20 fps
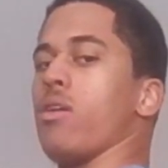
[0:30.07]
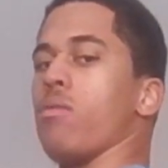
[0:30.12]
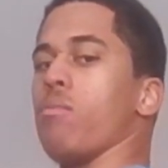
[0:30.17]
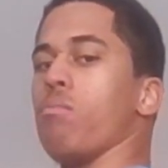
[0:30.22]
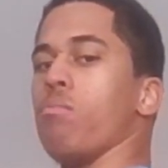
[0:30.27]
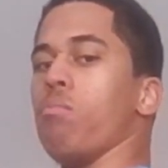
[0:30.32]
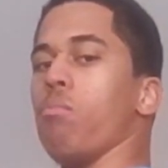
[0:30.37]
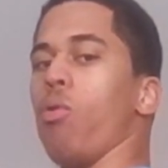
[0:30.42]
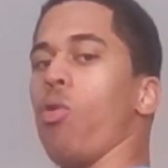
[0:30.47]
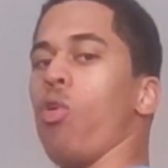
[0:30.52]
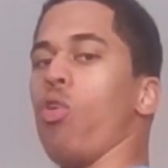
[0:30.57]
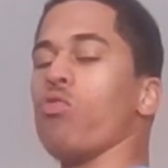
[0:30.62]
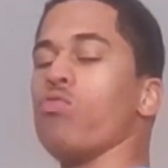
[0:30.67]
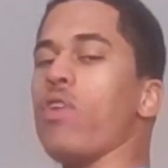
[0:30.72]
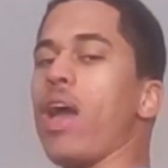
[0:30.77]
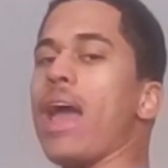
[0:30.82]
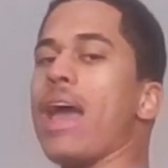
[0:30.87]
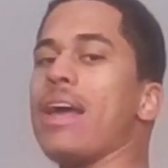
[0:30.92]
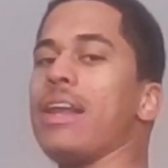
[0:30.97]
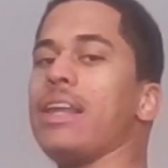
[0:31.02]
More
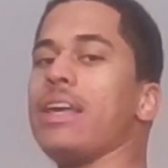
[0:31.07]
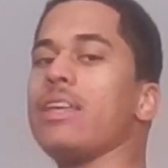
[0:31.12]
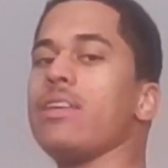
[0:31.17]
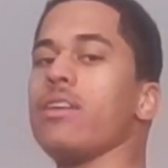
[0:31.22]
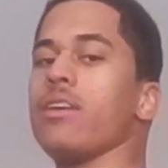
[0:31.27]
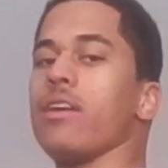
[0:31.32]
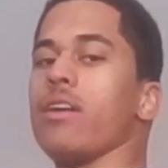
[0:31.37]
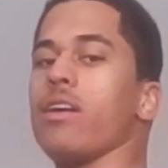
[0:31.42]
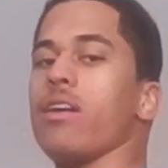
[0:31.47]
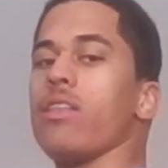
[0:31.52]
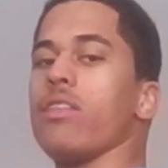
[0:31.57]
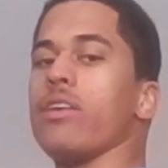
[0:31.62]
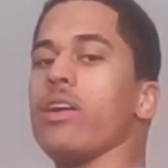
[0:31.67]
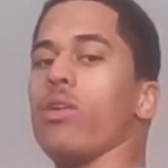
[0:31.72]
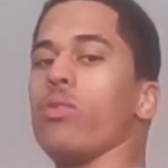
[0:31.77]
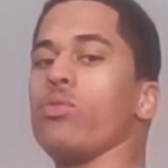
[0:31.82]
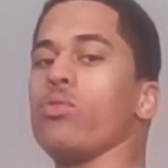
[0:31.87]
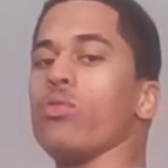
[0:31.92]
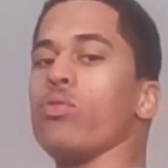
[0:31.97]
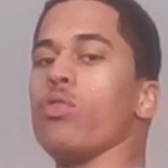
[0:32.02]
rarely,
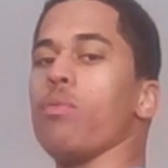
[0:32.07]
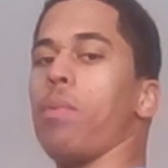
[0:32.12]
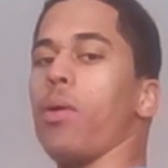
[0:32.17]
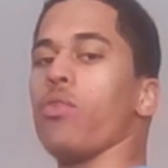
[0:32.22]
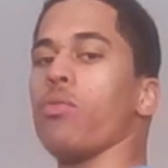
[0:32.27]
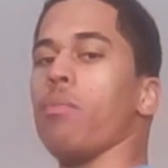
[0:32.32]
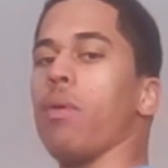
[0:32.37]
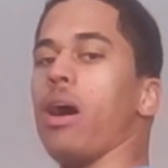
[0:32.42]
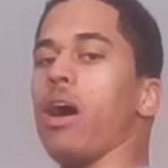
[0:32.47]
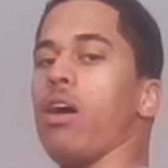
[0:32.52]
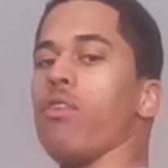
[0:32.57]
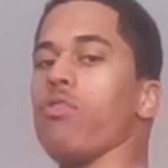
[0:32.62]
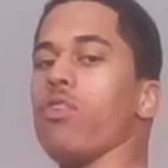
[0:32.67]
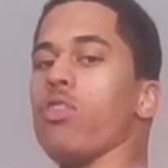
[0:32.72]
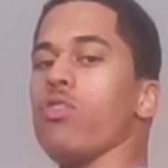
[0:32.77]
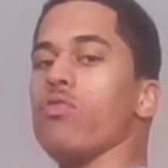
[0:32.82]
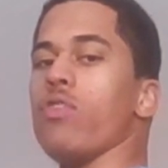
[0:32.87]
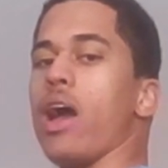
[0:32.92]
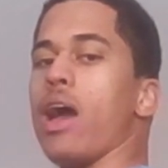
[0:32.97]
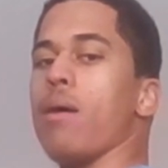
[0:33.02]
they'll do the bottom half of
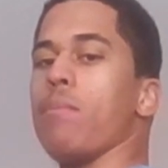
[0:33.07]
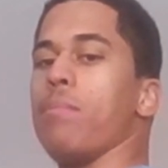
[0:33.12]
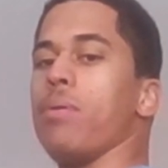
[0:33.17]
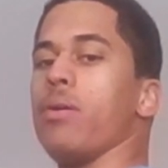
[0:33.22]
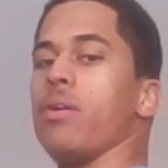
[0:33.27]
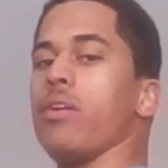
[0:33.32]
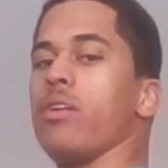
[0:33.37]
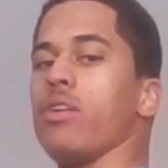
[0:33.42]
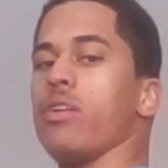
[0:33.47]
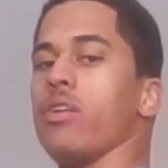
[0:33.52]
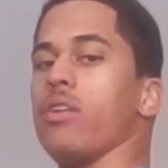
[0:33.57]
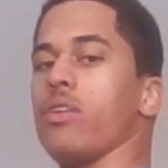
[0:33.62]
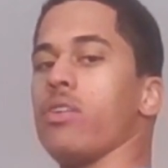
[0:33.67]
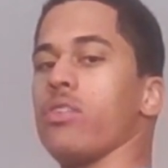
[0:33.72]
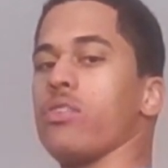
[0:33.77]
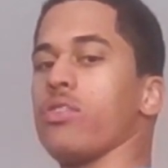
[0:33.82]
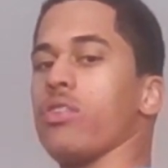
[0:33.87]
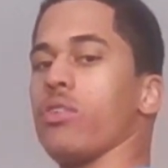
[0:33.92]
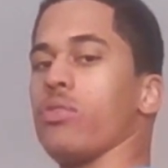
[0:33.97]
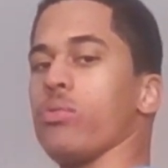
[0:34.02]
the rep.
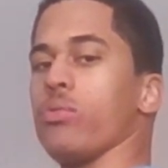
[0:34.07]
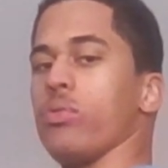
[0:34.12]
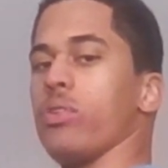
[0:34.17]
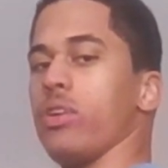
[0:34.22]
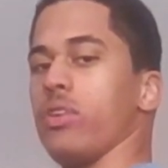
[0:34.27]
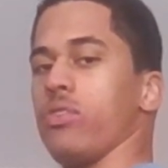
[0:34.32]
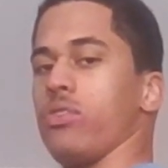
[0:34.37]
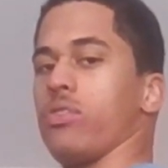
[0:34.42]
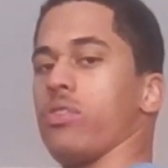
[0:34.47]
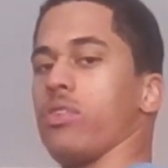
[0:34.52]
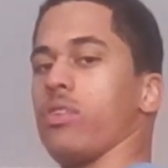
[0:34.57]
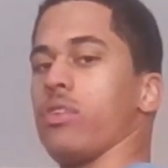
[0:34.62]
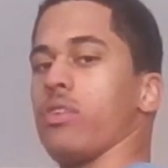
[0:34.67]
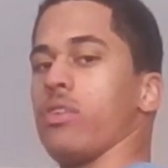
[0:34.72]
So they'll do this.